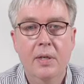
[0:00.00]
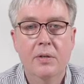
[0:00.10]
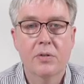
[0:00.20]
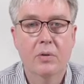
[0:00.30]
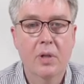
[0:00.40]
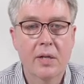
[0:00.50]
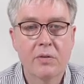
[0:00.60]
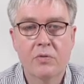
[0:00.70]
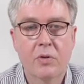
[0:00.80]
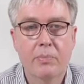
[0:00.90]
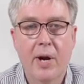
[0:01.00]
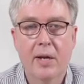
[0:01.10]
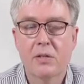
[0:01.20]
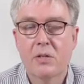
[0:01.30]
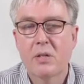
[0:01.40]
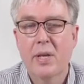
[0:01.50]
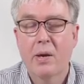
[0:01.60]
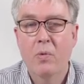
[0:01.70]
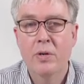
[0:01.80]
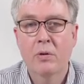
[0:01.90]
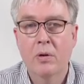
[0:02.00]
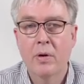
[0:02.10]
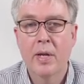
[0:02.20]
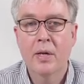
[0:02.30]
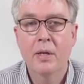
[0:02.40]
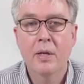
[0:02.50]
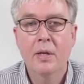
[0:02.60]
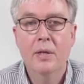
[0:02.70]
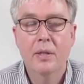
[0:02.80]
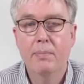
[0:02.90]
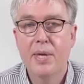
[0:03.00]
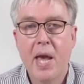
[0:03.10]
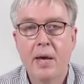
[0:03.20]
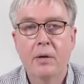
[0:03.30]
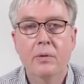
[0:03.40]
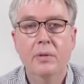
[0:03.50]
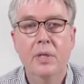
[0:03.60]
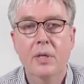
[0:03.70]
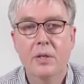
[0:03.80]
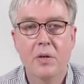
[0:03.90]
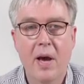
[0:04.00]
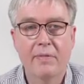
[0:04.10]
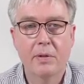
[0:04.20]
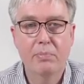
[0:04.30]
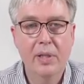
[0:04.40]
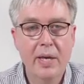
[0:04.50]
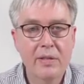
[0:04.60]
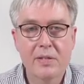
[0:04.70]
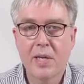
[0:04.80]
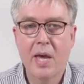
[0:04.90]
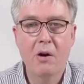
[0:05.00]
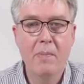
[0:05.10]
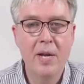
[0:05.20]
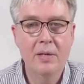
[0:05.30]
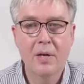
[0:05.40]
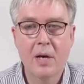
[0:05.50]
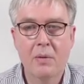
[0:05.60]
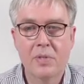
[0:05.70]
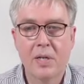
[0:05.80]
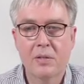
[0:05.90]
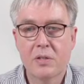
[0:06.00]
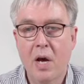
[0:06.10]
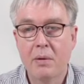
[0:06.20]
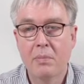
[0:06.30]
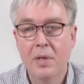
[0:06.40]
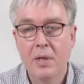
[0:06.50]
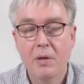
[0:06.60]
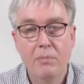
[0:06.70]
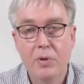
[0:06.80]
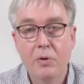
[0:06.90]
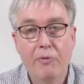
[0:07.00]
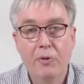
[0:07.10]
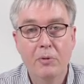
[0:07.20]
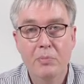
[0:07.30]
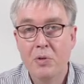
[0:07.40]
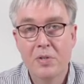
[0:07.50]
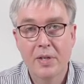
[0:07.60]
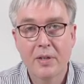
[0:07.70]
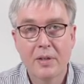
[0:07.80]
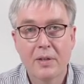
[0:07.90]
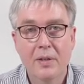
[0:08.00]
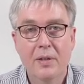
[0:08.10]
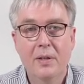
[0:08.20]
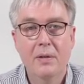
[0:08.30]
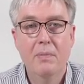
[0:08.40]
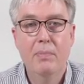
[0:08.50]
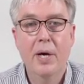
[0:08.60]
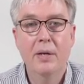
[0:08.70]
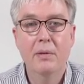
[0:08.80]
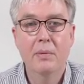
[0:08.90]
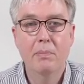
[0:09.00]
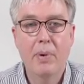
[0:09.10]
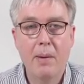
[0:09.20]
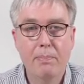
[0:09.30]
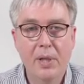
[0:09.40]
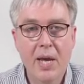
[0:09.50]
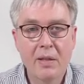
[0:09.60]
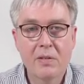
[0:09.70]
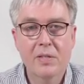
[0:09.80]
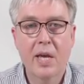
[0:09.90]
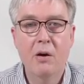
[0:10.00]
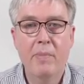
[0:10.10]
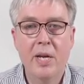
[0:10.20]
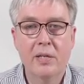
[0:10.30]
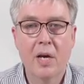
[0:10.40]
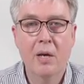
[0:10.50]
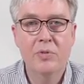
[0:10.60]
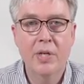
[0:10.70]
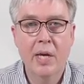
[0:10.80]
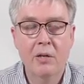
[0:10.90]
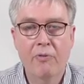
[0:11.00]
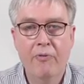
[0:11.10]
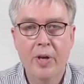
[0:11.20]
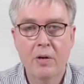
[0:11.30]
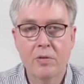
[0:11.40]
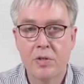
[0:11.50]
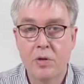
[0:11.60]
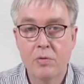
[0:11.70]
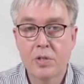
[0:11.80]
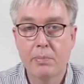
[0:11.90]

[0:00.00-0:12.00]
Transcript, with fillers: So lots of drill practice, just like when you're learning the piano, you have to play the scale many times and it's not beautiful music, but by playing the scale many times, you get your fingers used